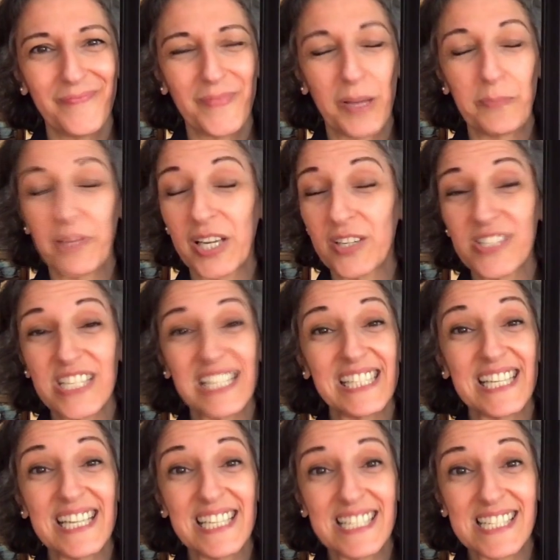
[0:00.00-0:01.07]
Because it
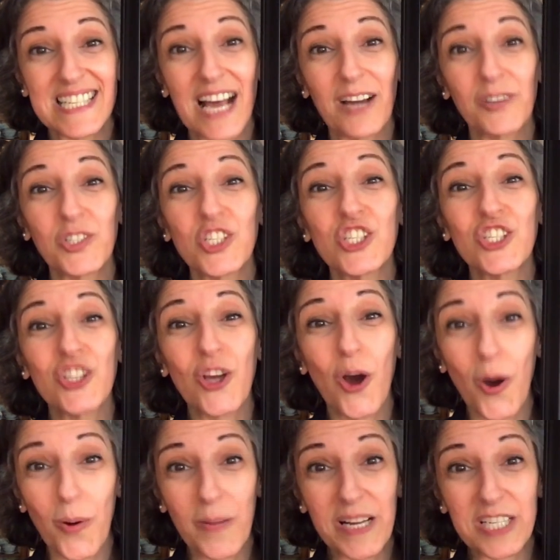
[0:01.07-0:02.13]
turns out so
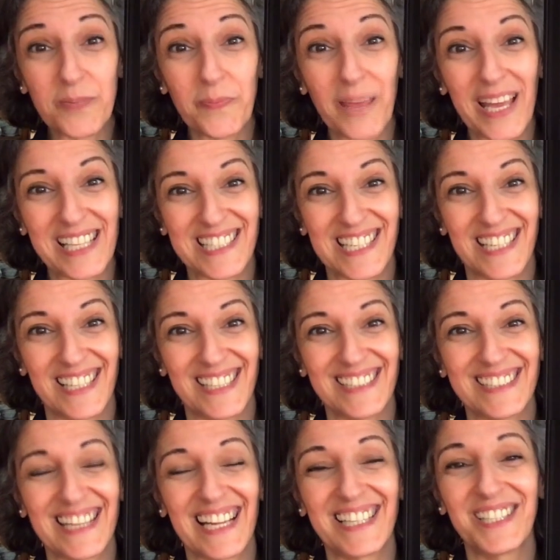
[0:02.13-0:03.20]
much better
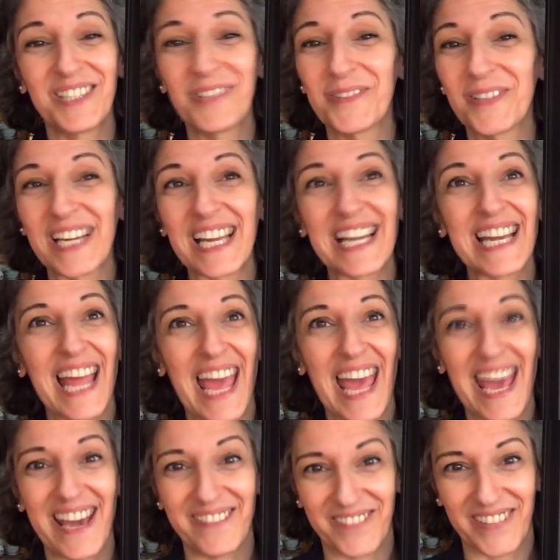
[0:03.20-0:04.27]
than you can
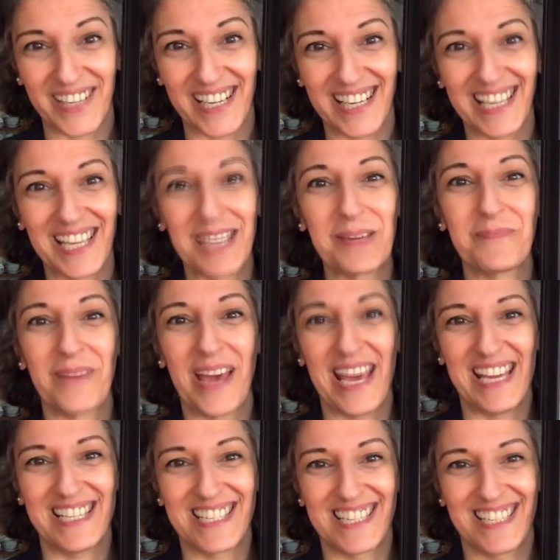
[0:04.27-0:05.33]
ever
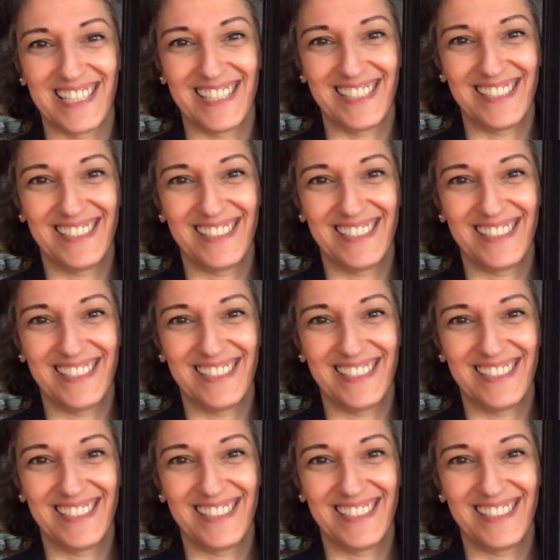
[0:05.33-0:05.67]
imagine.